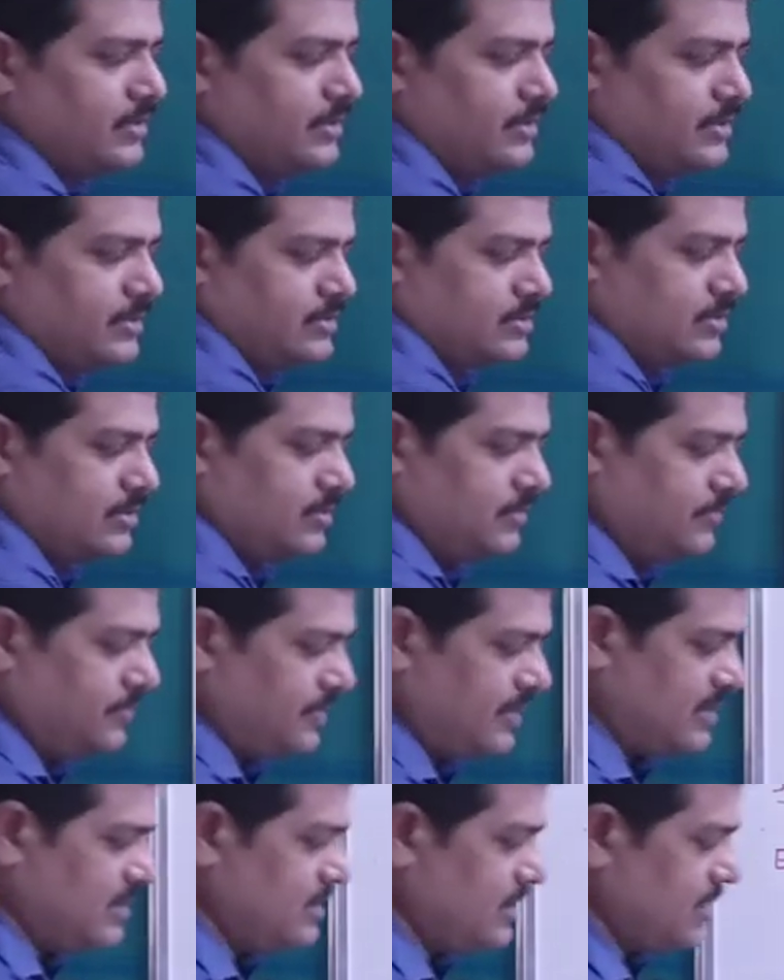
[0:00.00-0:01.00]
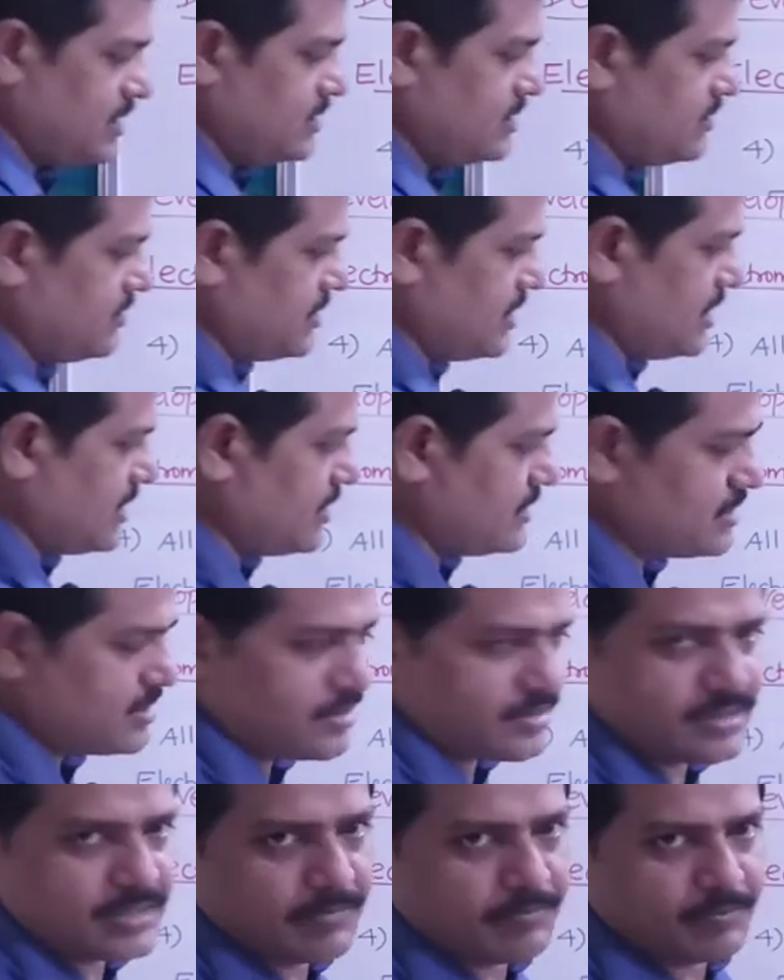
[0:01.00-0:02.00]
So for that there is
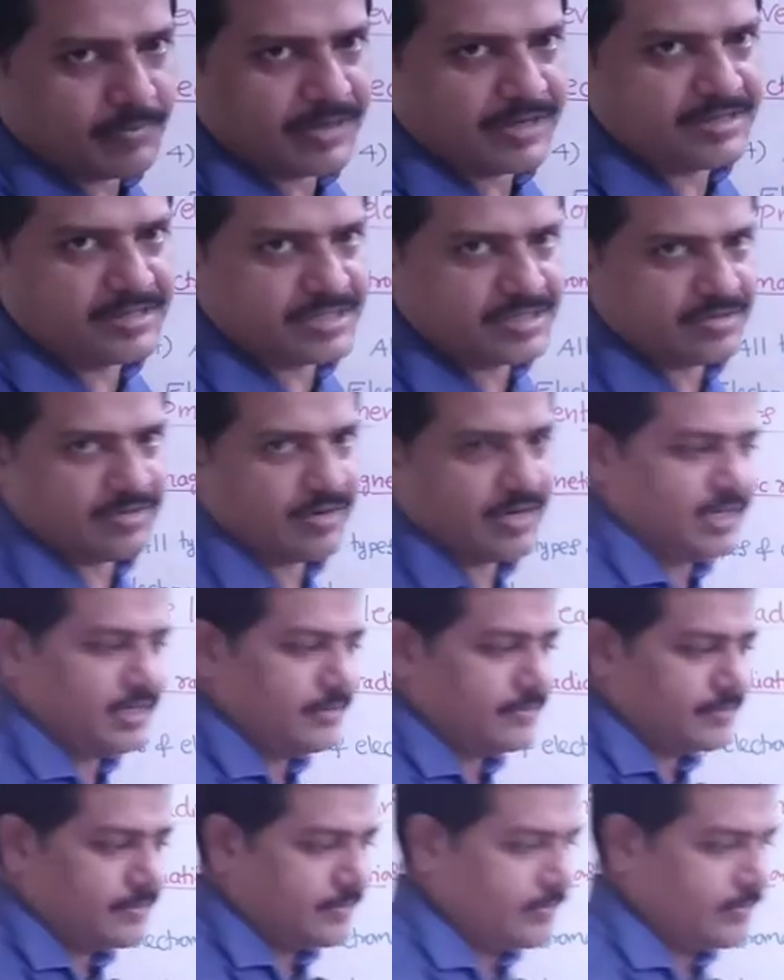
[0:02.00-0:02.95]
a simple story